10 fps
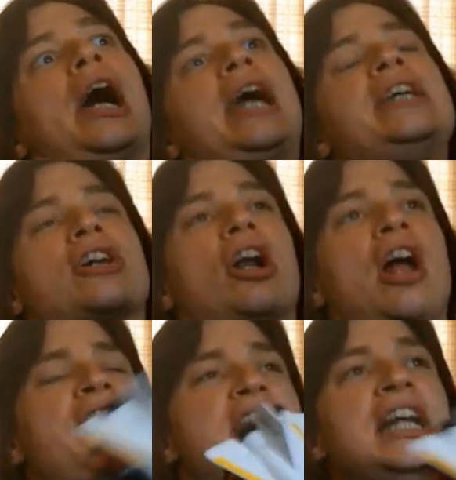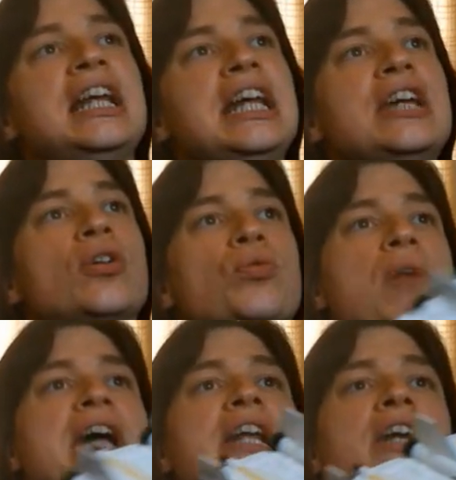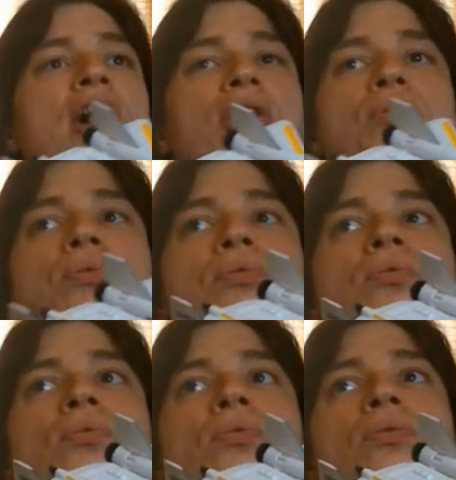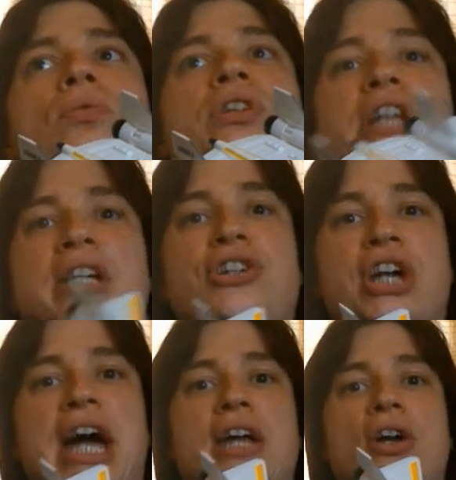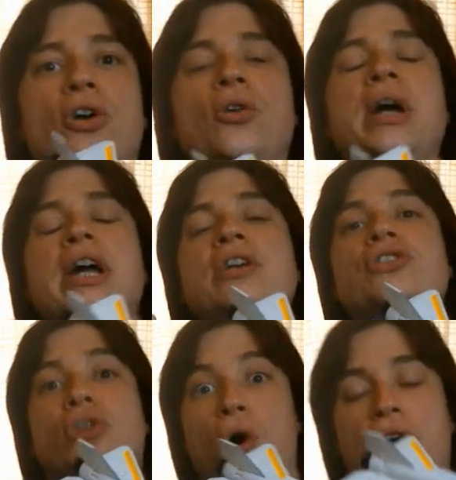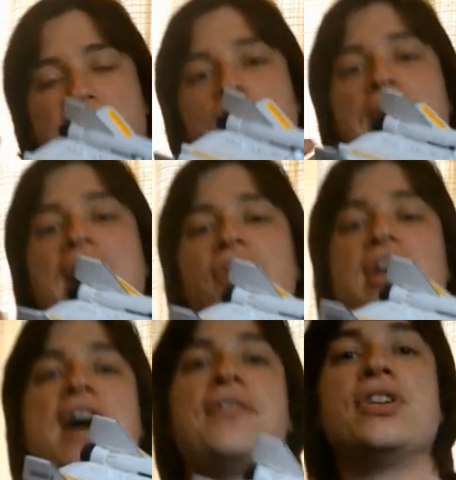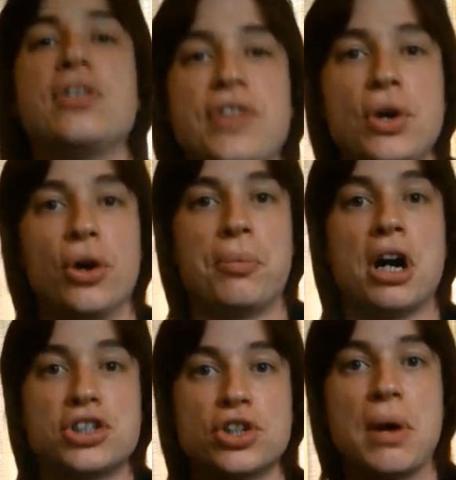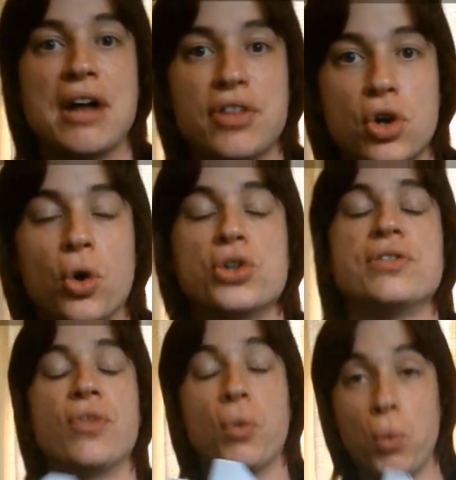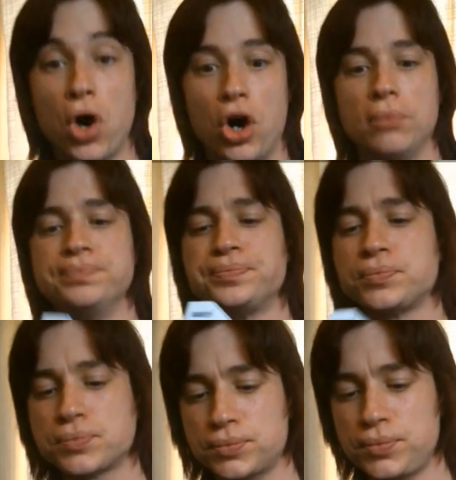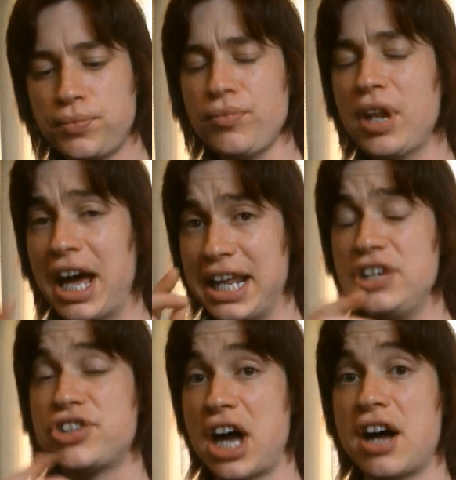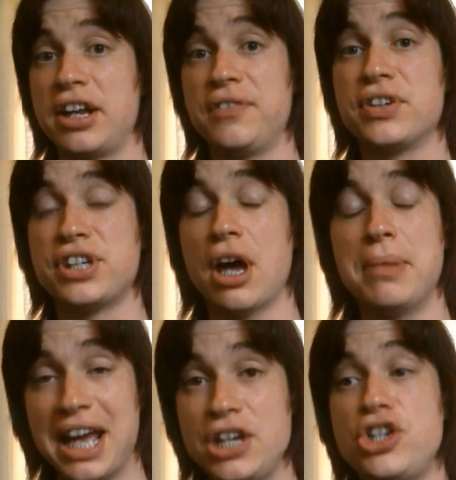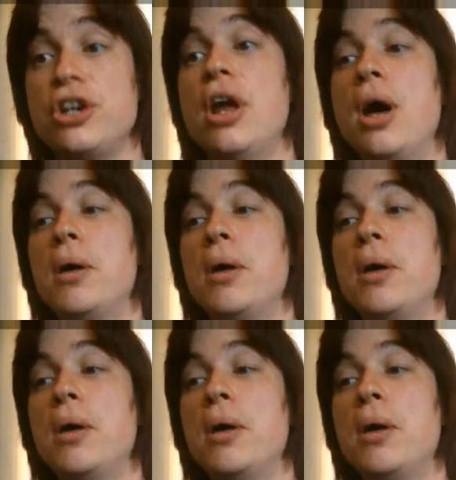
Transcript: he's kind of like this illegal radio DJ who is talking about the efforts of the Autobots throughout the course of the war, and he's targeted for termination